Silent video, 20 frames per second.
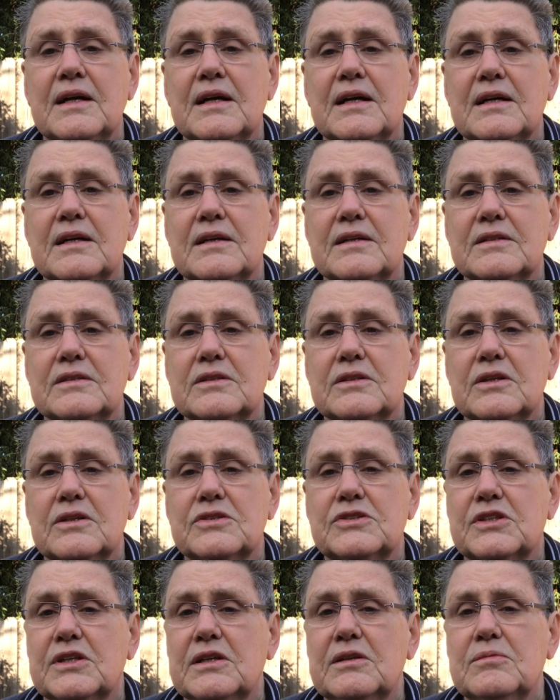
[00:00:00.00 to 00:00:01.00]
Uh,
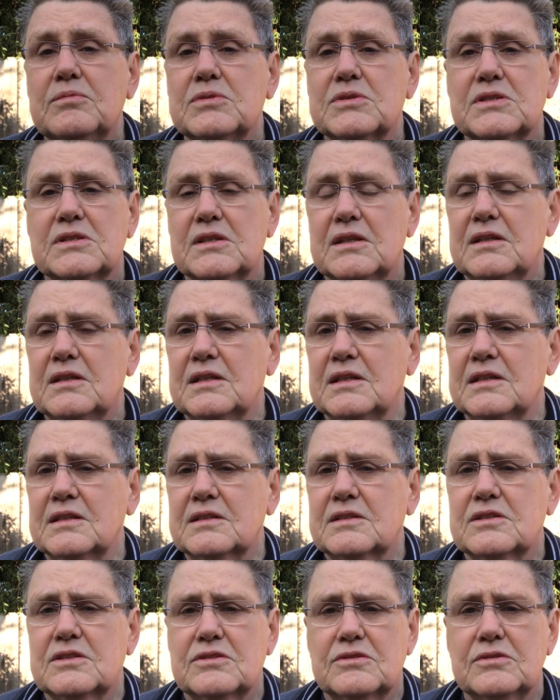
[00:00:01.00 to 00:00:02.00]
she was an
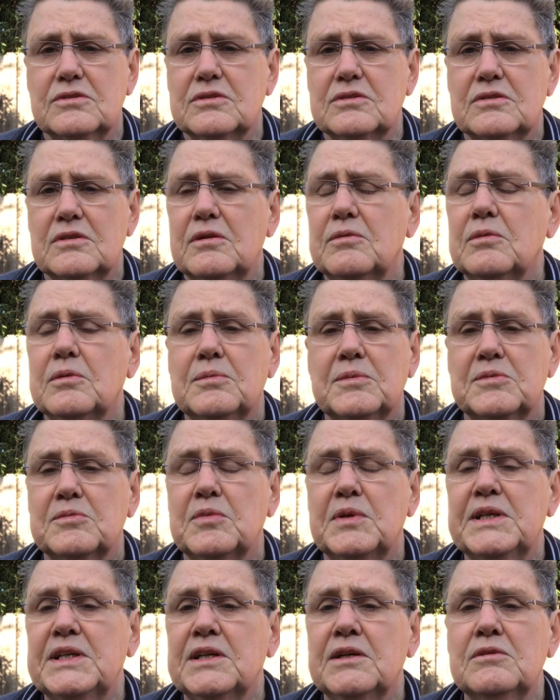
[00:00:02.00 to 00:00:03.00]
extraordinary woman.
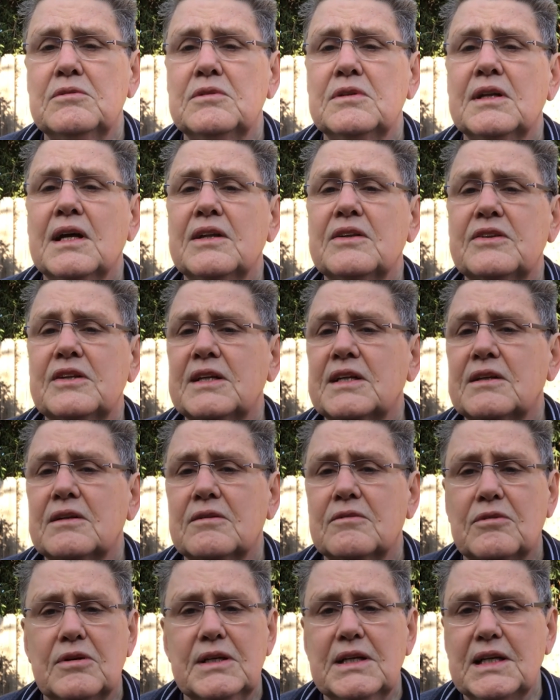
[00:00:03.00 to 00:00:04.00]
We know
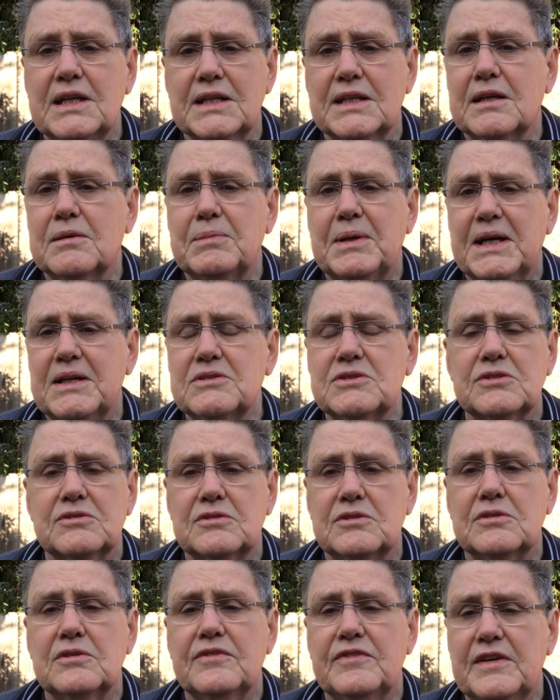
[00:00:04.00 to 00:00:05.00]
nothing really about her,
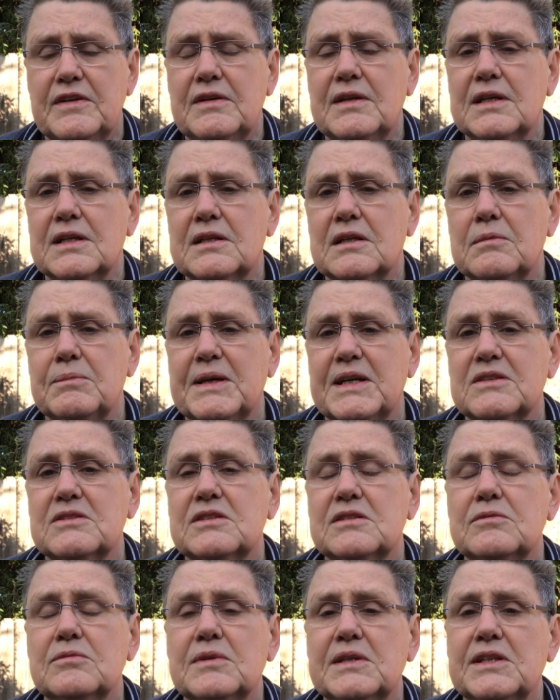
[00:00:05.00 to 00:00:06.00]
or very little about
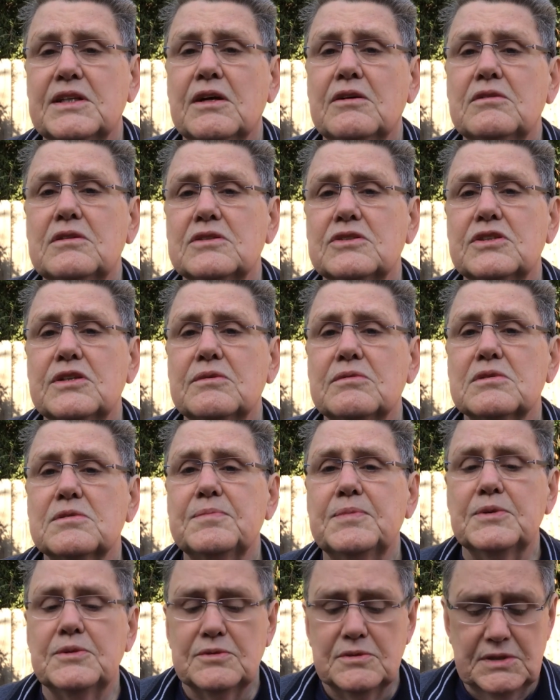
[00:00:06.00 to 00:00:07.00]
her. We know that she was
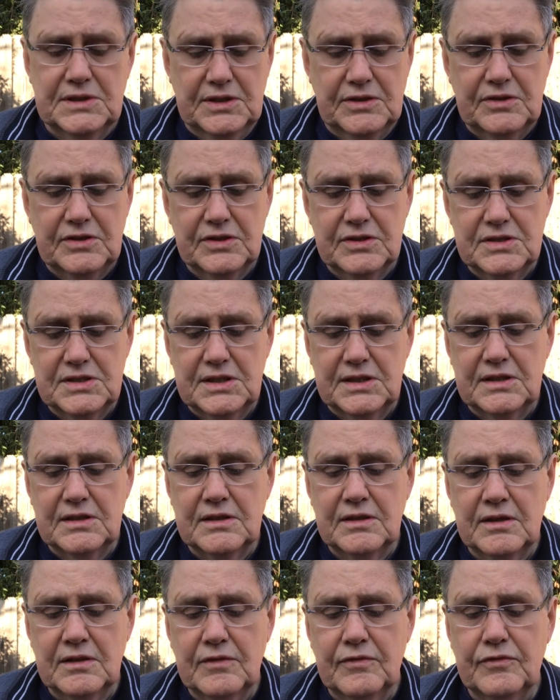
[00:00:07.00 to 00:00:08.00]
born in
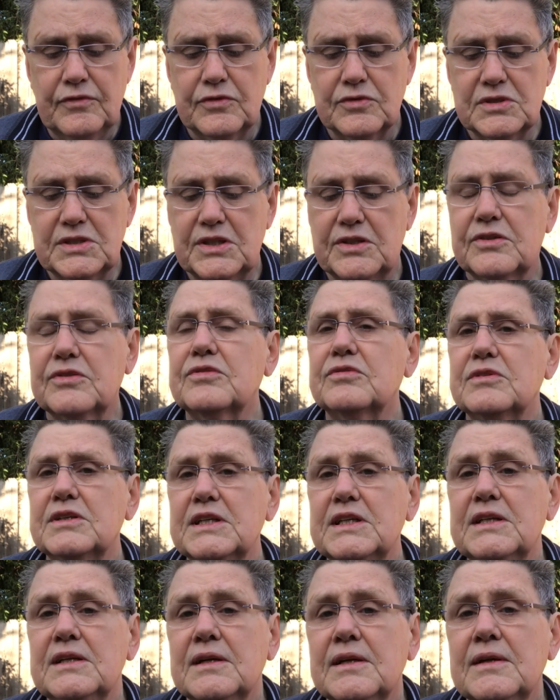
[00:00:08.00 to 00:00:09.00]

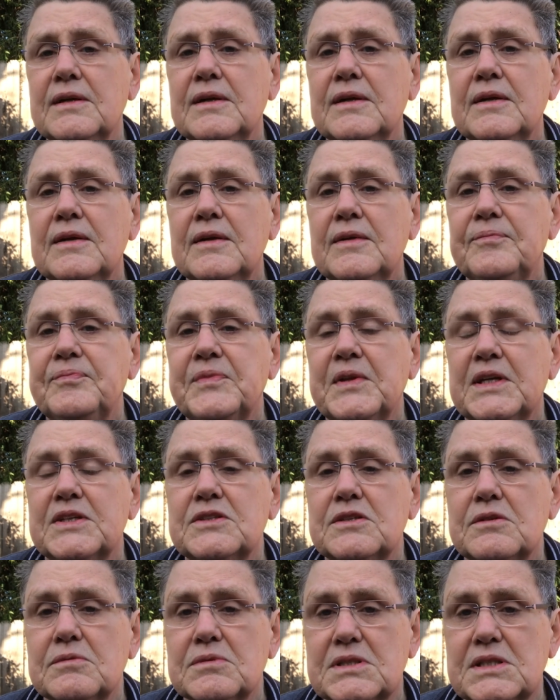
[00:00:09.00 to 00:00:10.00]
1343 and
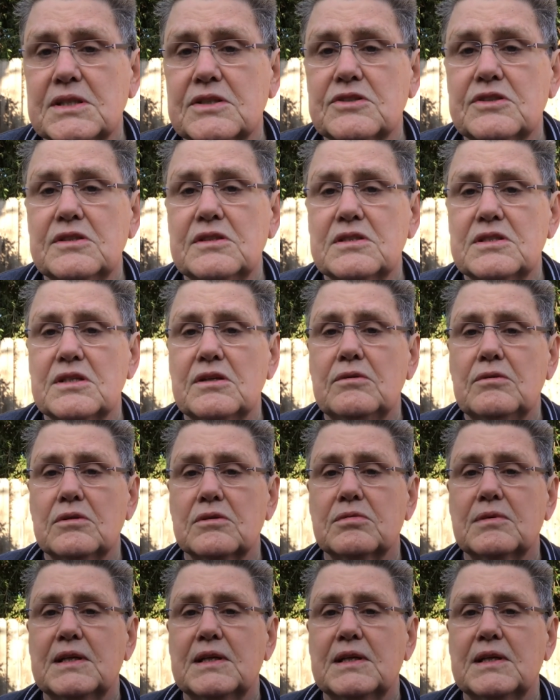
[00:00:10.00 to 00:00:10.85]
she was six years old